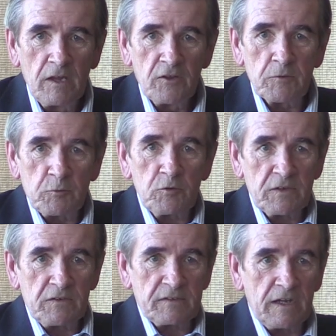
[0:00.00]
The
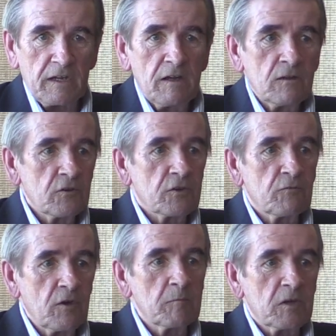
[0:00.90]
Putin state looks
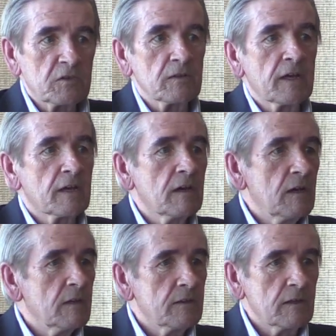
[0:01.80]
very much like
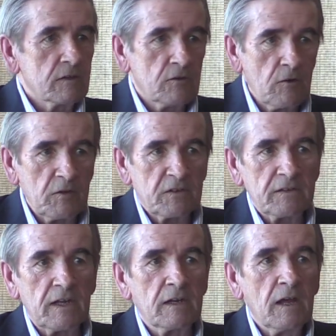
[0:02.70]
the Soviet
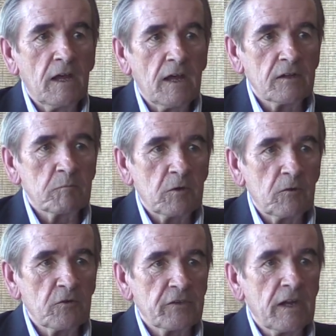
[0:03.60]
state and the
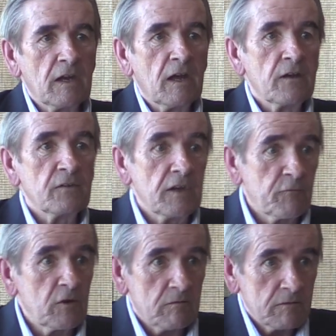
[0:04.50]
imperial state,
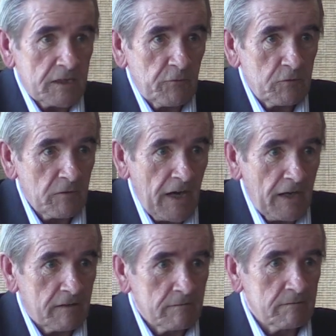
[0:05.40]
different
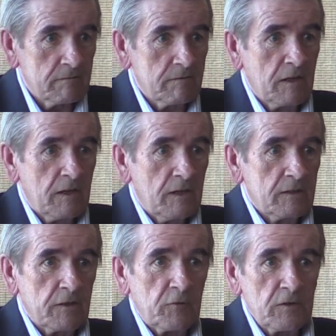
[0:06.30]
drag,
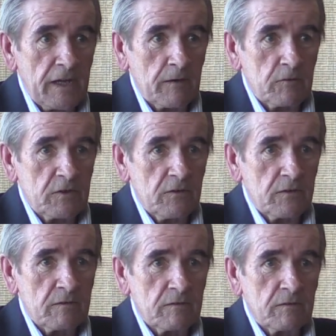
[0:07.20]
different languages,
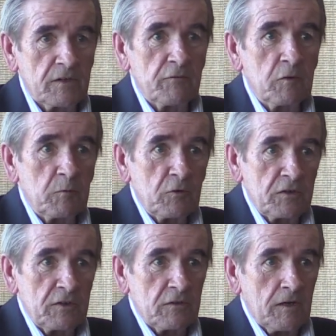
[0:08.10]
different approach to
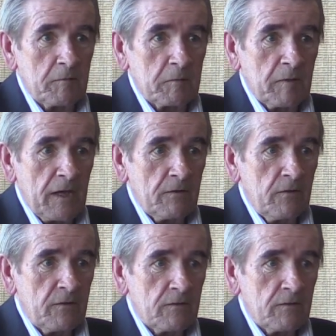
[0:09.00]
economic matters.